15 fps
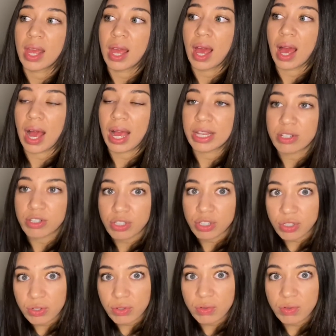I used to
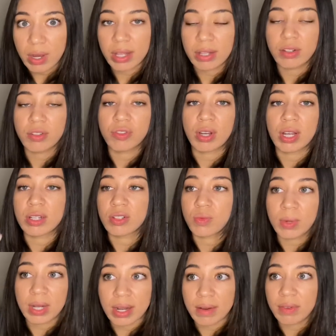do other drugs,
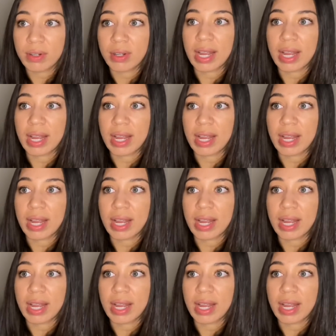whatever.